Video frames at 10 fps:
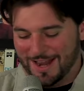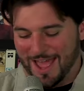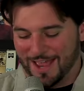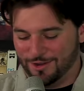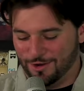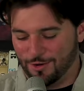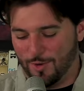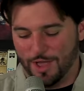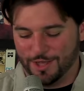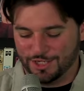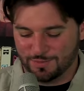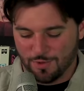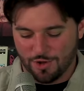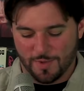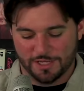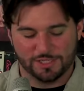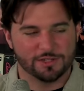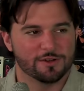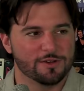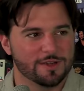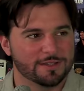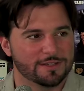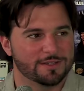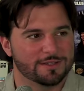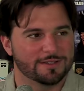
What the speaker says: Get out of here while I smoke my cigarettes.